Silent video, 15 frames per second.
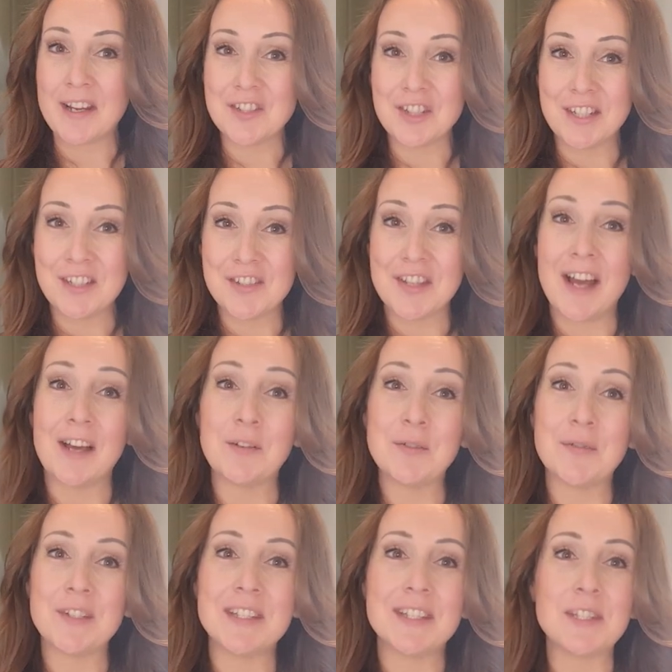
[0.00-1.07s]
I changed
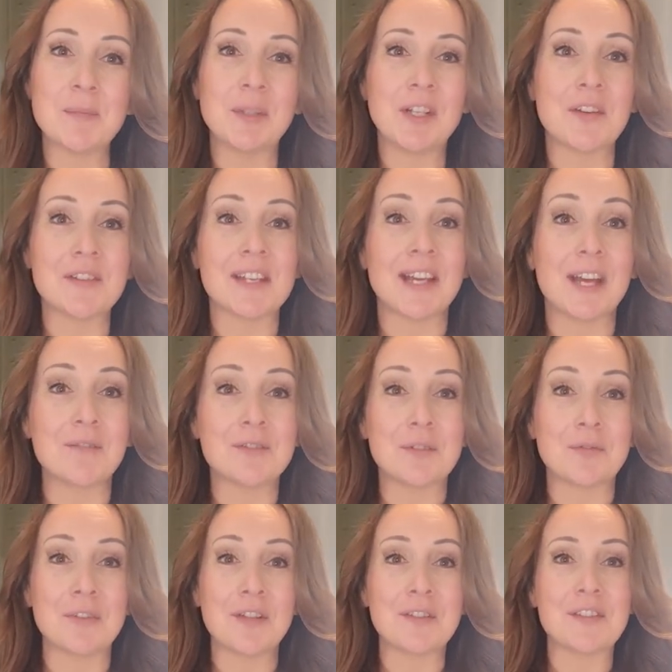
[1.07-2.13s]
outfit is because I have
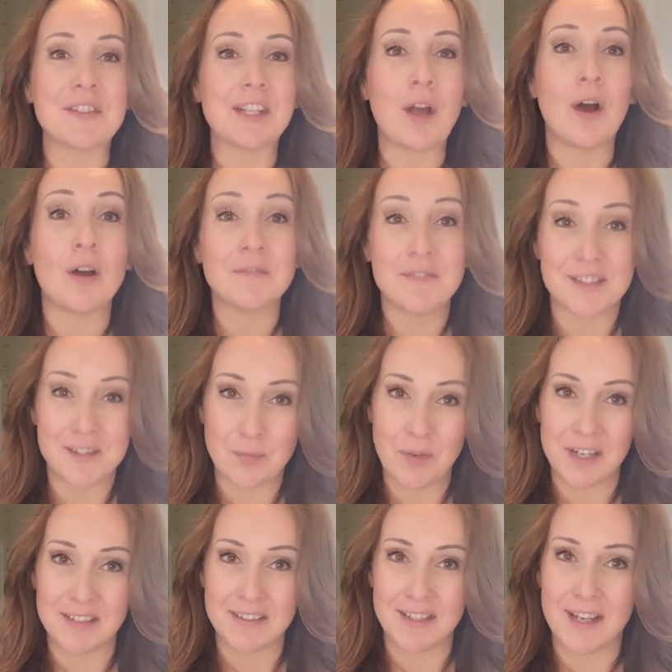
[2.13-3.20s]
to run to the office
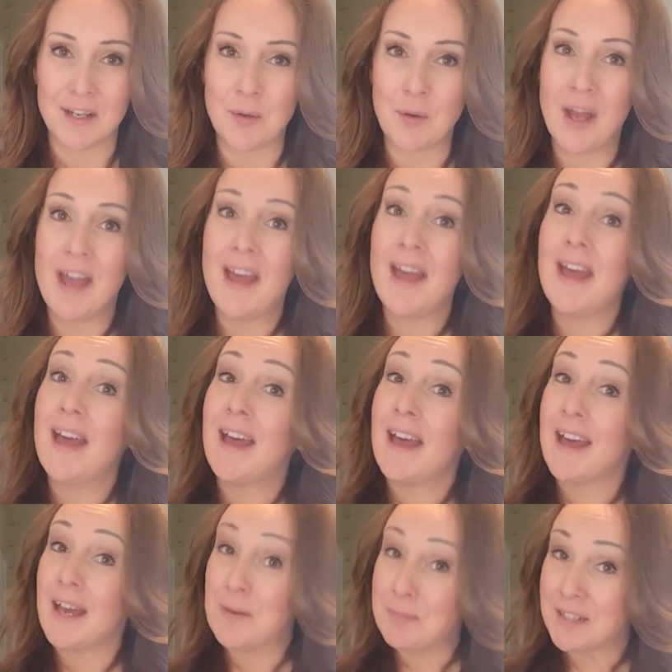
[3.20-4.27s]
right now.
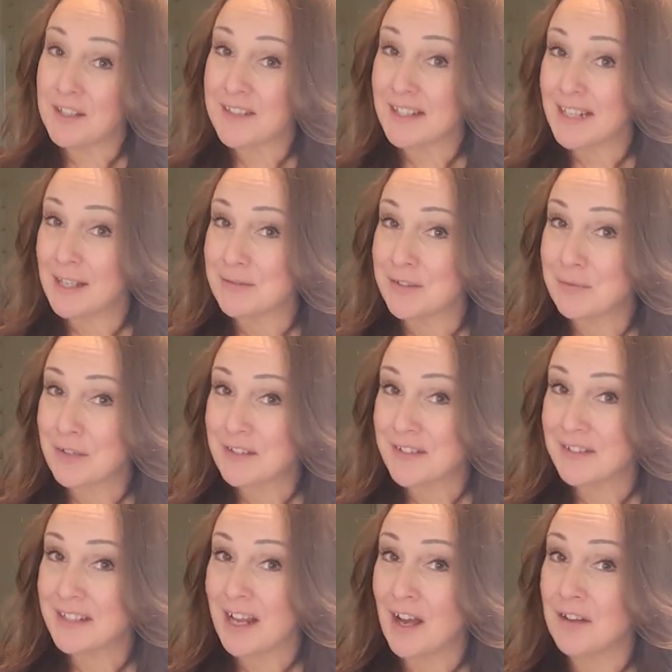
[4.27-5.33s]
And because I have to run
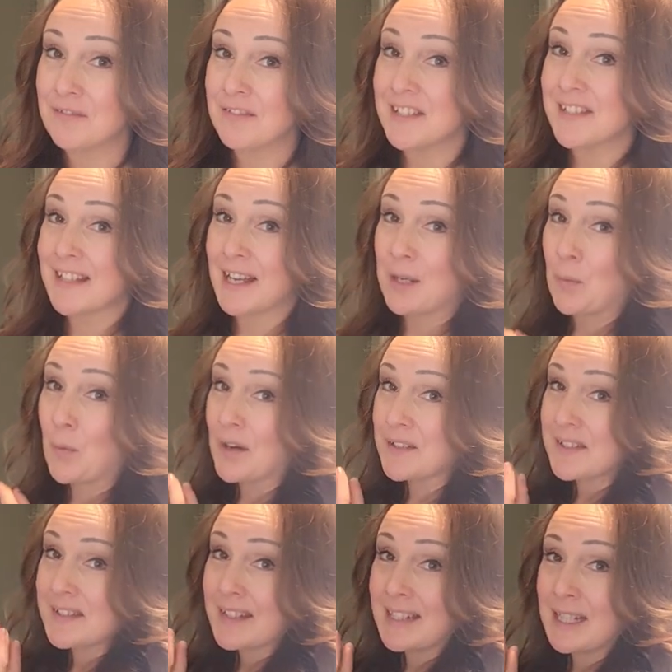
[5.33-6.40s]
to the office, I
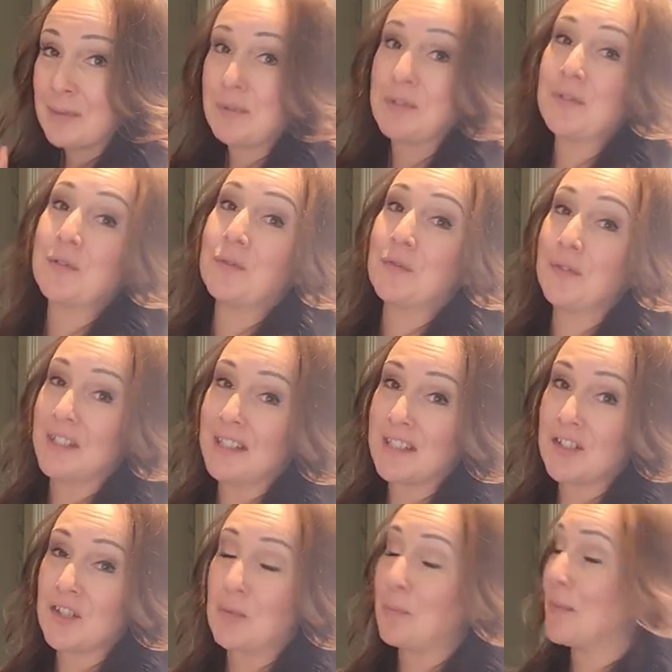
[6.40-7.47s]
wasn't able to
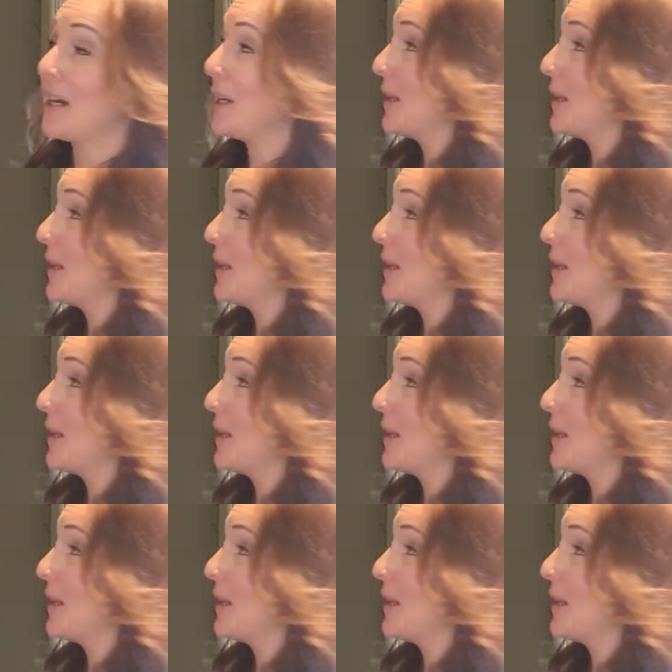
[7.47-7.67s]
finish my